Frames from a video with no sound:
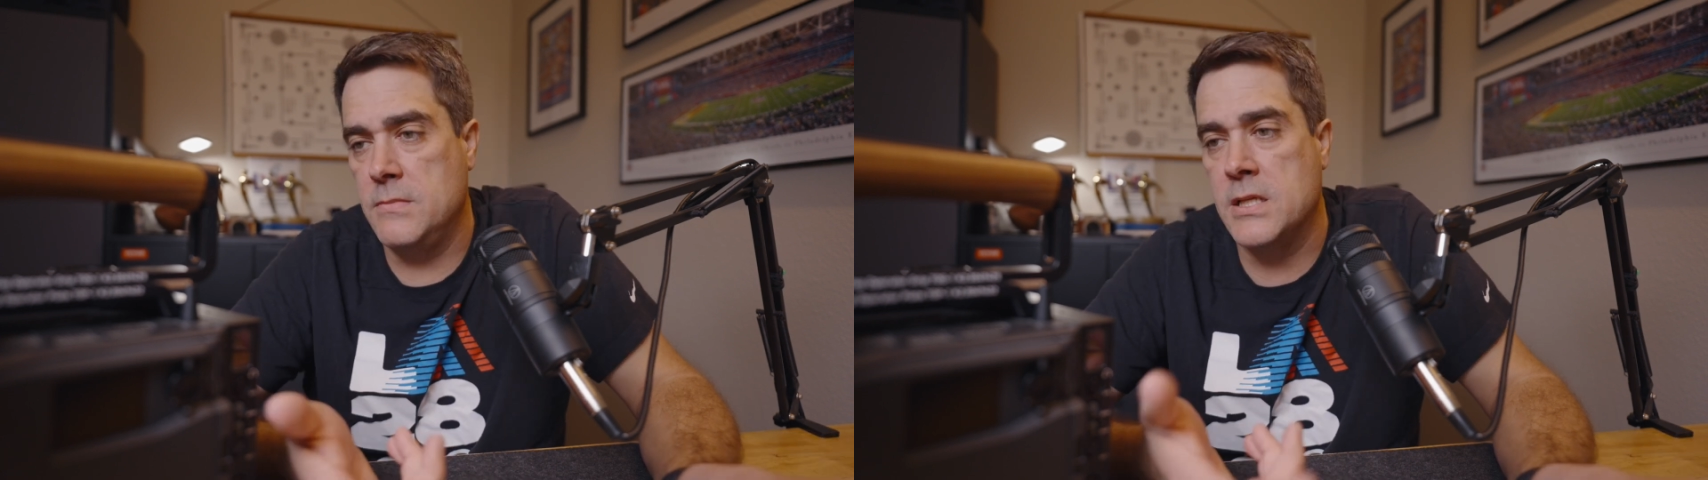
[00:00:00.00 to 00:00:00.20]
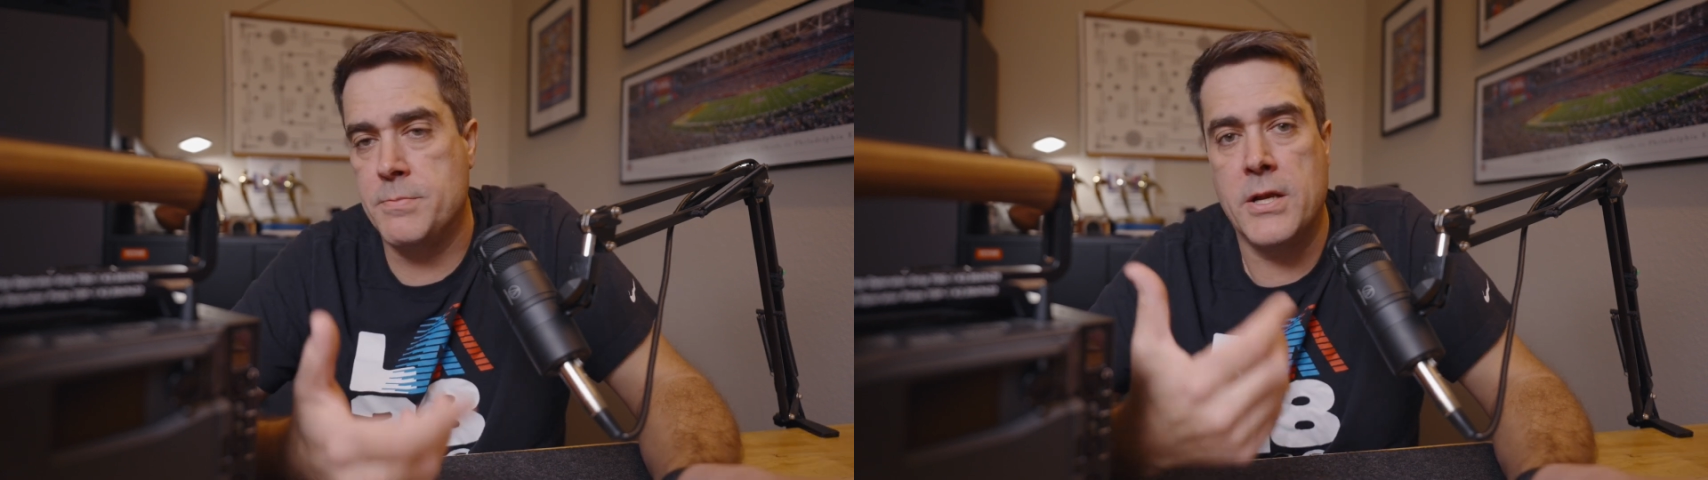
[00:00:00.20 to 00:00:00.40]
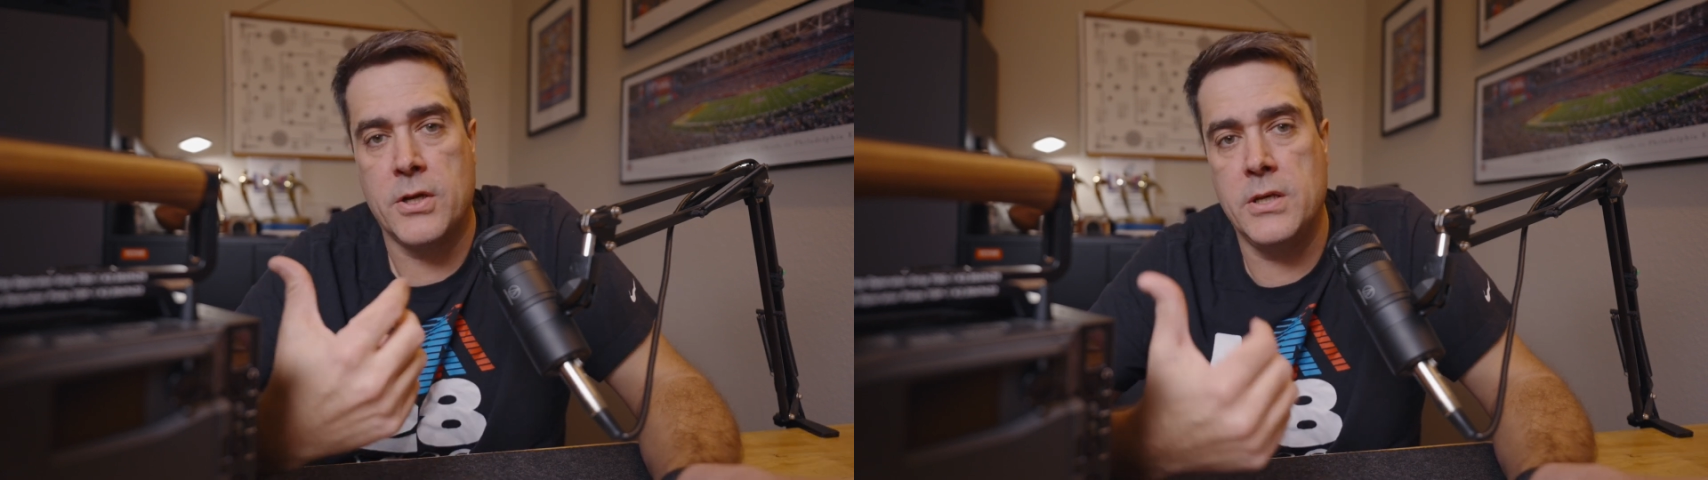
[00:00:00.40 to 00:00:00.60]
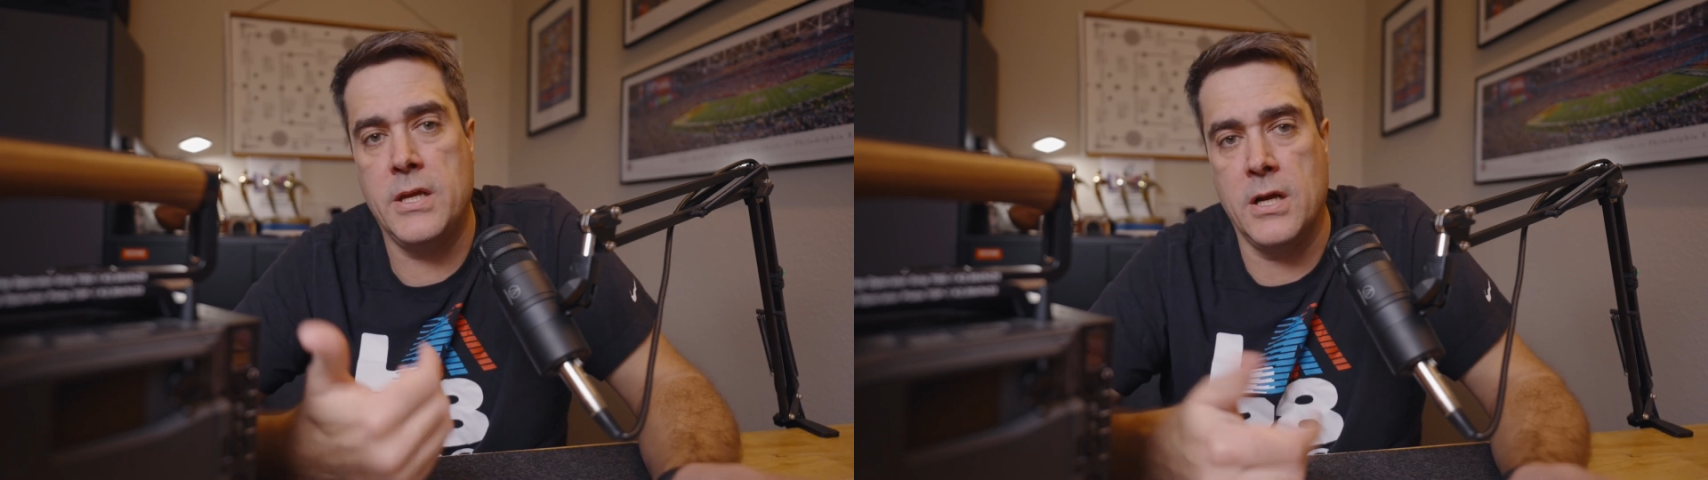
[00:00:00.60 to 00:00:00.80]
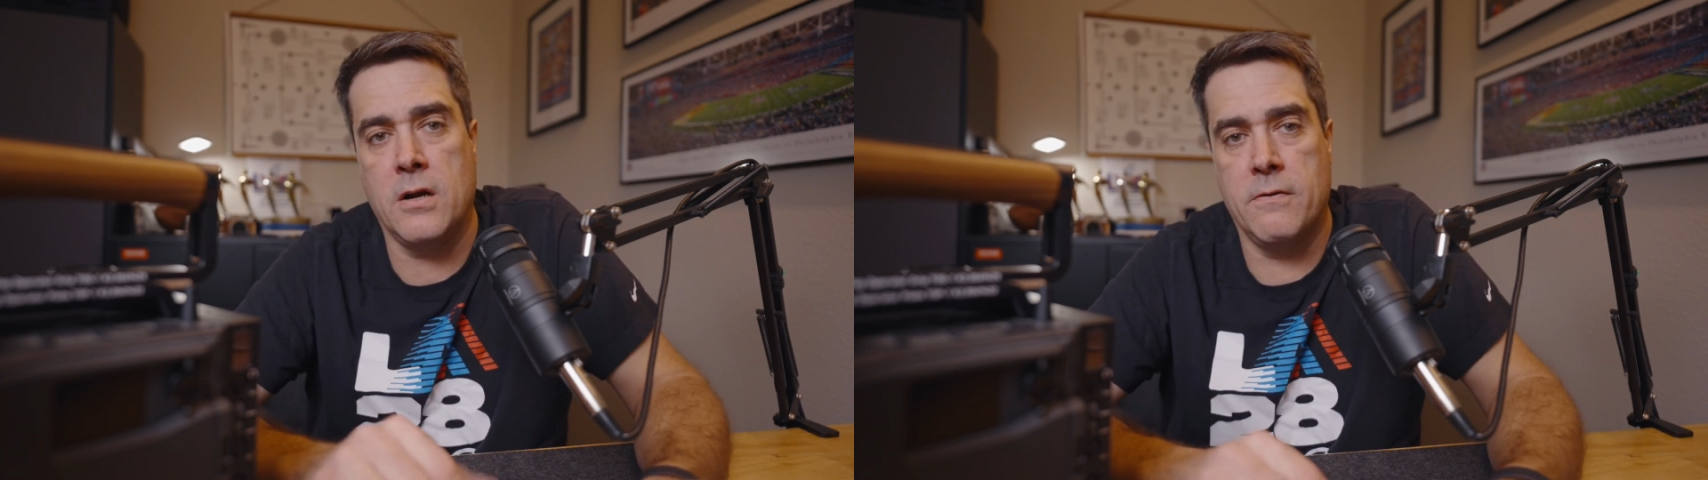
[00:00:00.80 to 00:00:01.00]
It's been a good
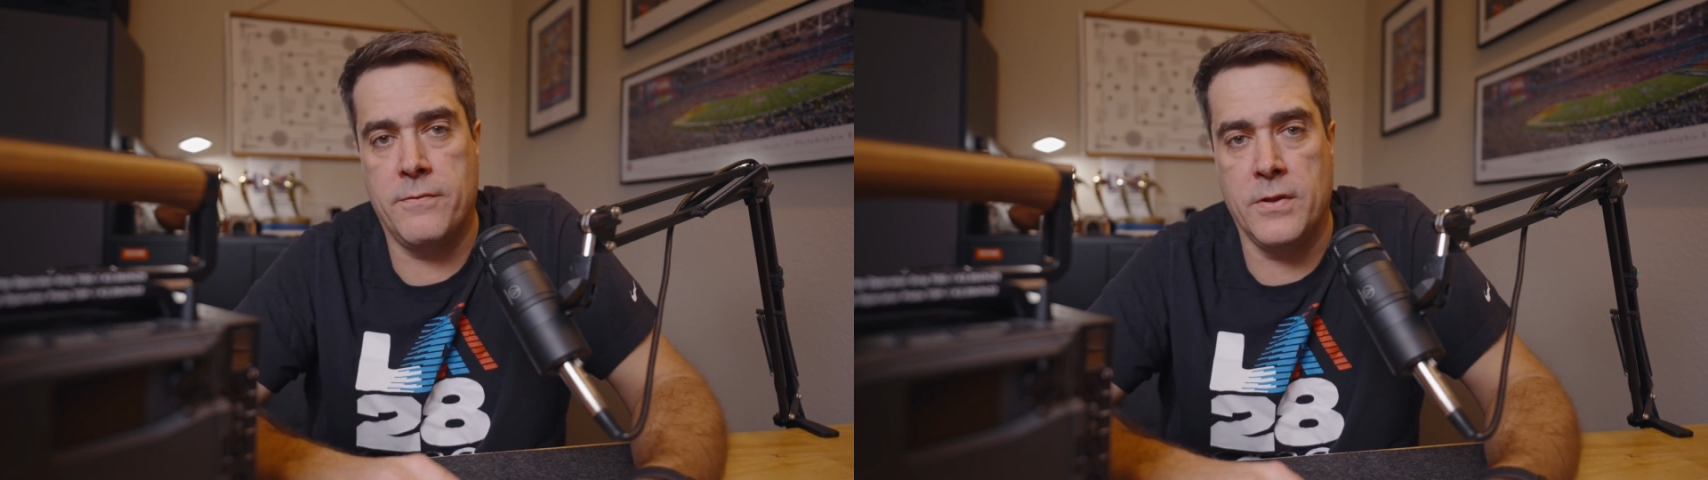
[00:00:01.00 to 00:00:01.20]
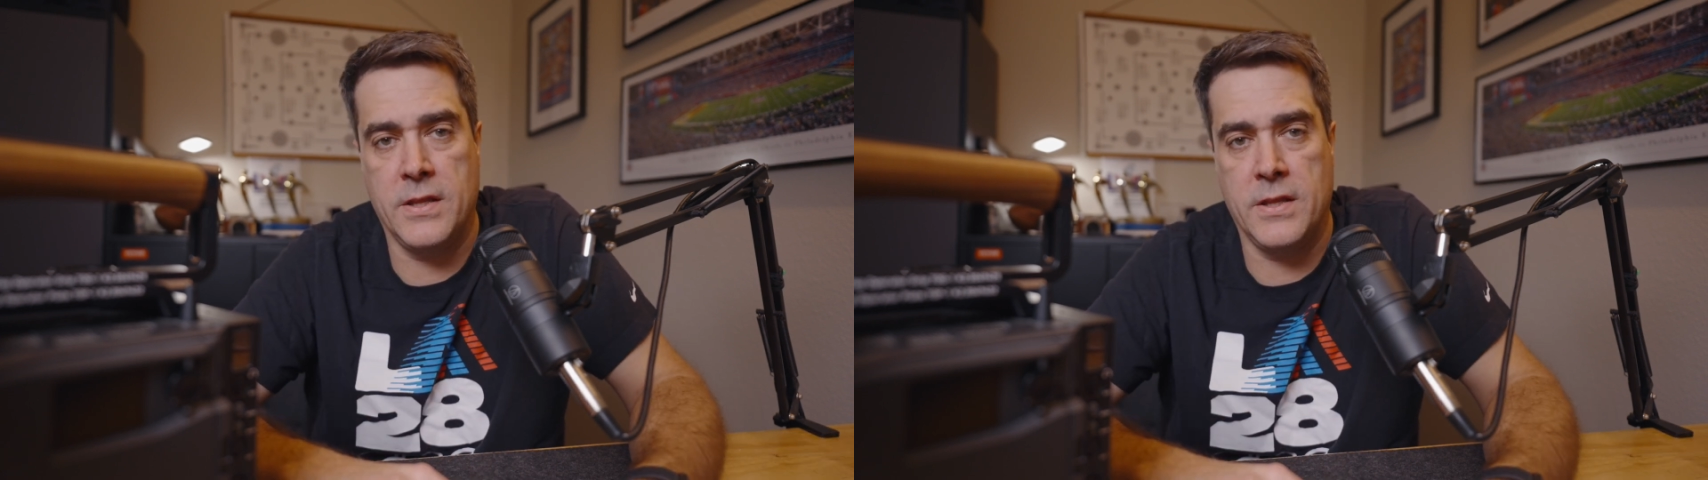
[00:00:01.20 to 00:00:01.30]
year for